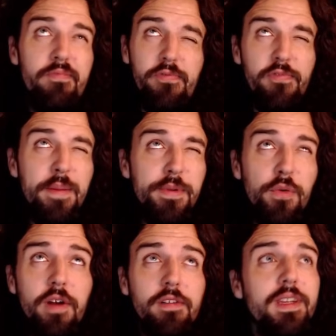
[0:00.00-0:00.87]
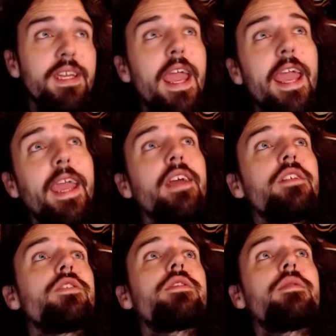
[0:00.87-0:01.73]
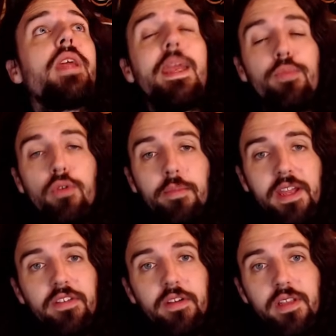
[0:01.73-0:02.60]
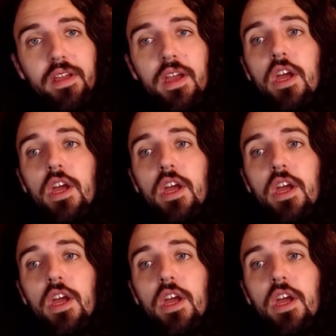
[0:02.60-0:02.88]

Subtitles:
February and April, basically.